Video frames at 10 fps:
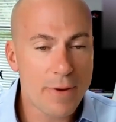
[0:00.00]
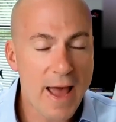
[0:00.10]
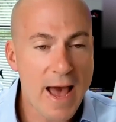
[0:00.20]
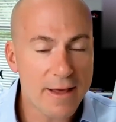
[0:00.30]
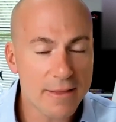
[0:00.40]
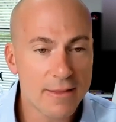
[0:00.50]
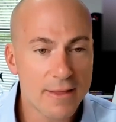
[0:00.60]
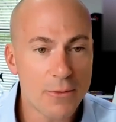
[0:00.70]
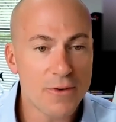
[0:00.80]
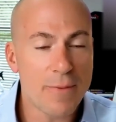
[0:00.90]
path
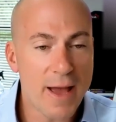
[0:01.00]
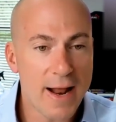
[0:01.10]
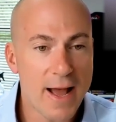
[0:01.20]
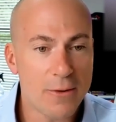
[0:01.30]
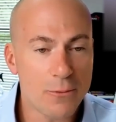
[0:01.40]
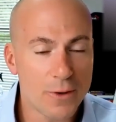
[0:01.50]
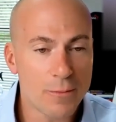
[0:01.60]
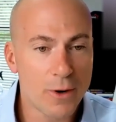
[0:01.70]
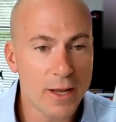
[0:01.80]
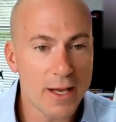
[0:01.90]
that we've been on
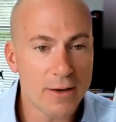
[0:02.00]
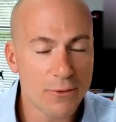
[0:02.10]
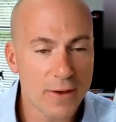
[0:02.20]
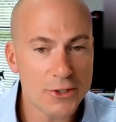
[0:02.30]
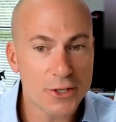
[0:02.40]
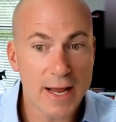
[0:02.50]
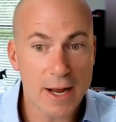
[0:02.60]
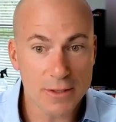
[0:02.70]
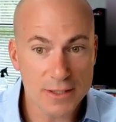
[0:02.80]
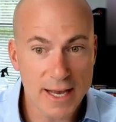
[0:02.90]
with bringing inflation
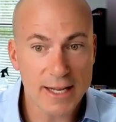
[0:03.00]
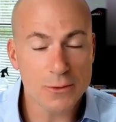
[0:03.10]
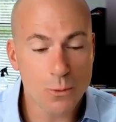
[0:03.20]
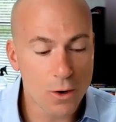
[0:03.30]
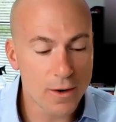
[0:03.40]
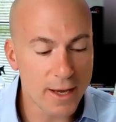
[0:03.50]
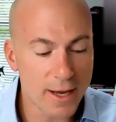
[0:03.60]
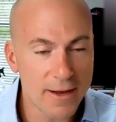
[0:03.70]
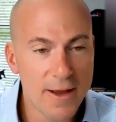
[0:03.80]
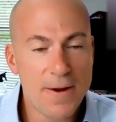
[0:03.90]
down because that is
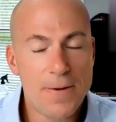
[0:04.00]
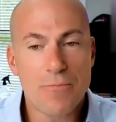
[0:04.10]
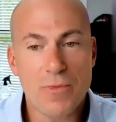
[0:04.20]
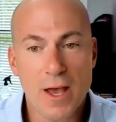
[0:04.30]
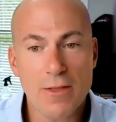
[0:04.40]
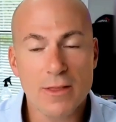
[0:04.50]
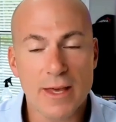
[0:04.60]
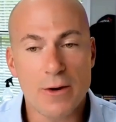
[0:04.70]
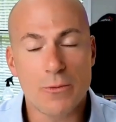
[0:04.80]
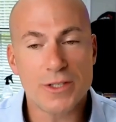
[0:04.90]
working. And the other
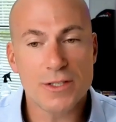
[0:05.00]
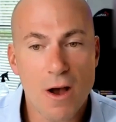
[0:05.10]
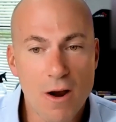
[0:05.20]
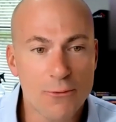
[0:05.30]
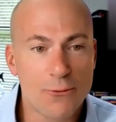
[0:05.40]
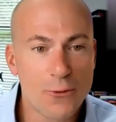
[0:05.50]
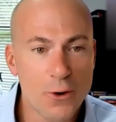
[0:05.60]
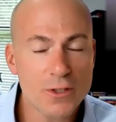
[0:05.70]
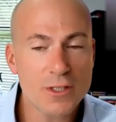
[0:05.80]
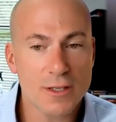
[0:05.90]
thing, and we saw our
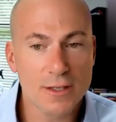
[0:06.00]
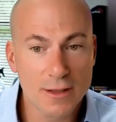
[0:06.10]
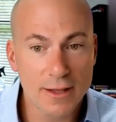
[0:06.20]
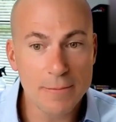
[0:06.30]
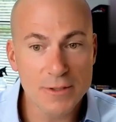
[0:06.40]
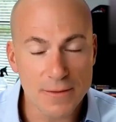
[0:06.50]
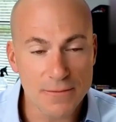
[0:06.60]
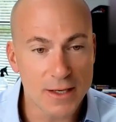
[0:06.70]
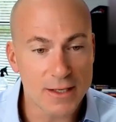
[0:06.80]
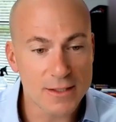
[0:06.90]
first glimpse
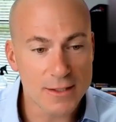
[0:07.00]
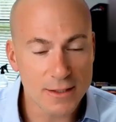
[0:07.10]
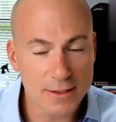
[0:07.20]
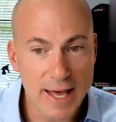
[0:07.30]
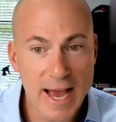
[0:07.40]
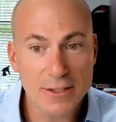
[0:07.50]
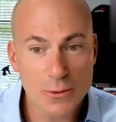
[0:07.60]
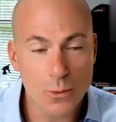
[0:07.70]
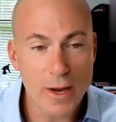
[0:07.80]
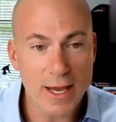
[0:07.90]
of this
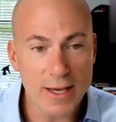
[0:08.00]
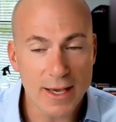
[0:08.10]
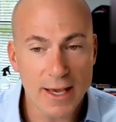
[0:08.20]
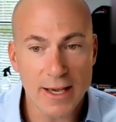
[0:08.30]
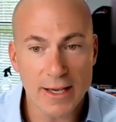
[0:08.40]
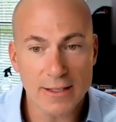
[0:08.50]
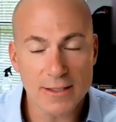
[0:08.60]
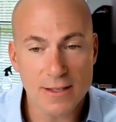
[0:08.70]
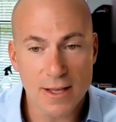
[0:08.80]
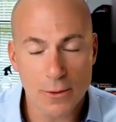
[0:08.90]
last week,
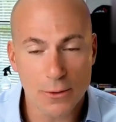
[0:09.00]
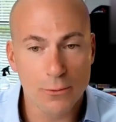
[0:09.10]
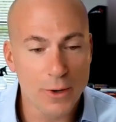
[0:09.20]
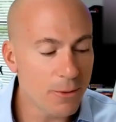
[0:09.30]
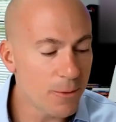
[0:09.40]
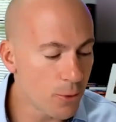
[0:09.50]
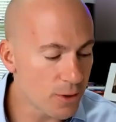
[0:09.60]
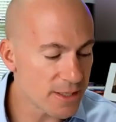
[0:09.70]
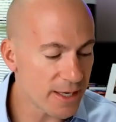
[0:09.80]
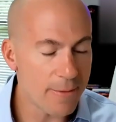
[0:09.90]
is there were three
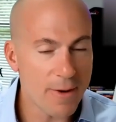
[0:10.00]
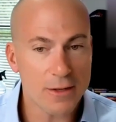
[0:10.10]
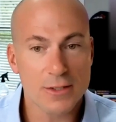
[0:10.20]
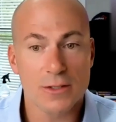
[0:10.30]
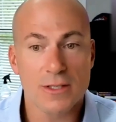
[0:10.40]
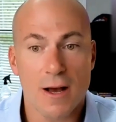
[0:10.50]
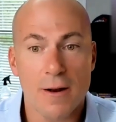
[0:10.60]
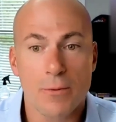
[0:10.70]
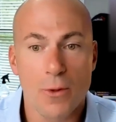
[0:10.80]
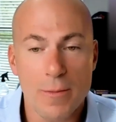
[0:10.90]
reports that came out. So it's
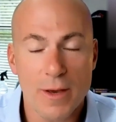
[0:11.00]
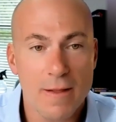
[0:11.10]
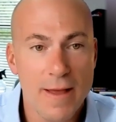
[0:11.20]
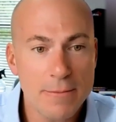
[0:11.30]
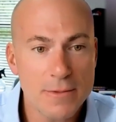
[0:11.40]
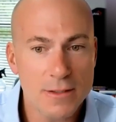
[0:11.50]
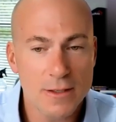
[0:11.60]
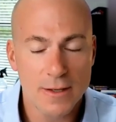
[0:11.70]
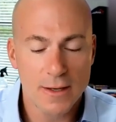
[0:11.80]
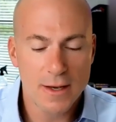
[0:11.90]
unemployment claims,